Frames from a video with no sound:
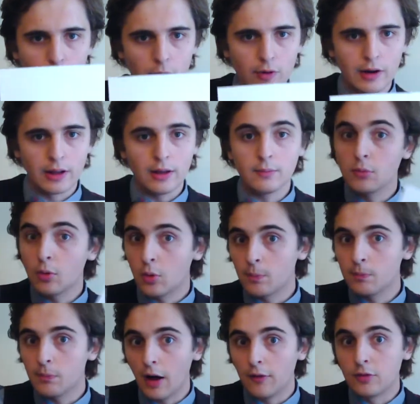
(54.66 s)
ready, or
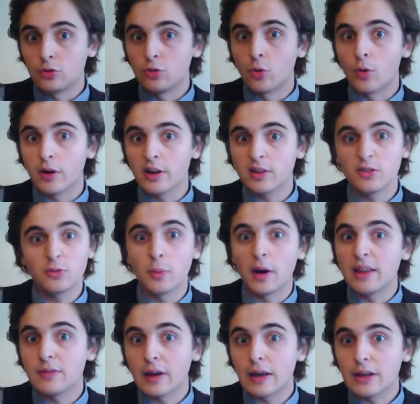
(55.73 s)
other drawing, smiley
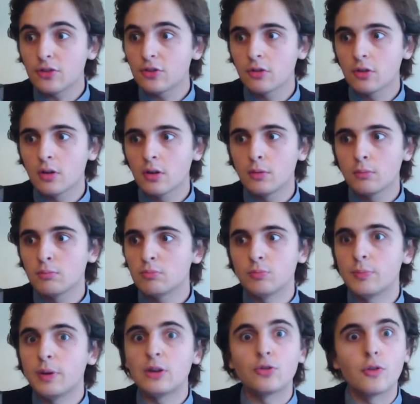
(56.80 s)
face,
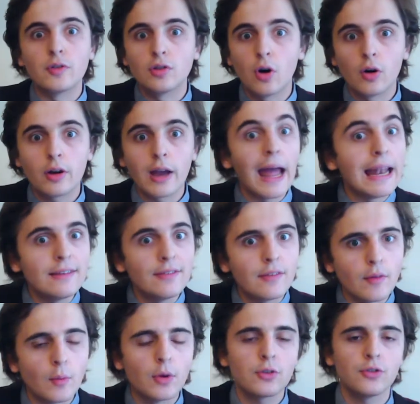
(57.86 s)
picture of a dog, anything
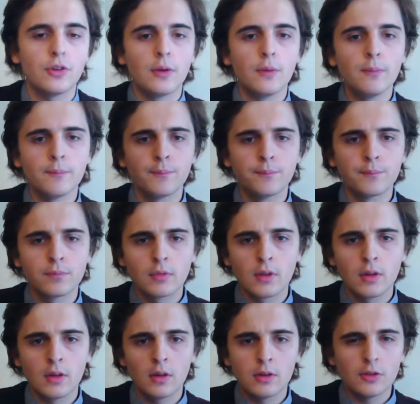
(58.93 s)
that works for you.
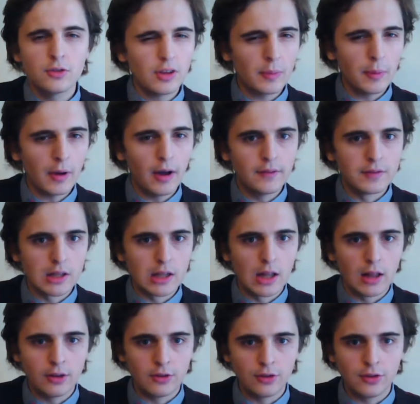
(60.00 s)
Stick it behind the
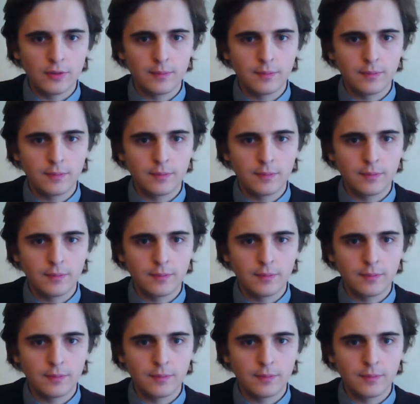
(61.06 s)
glass.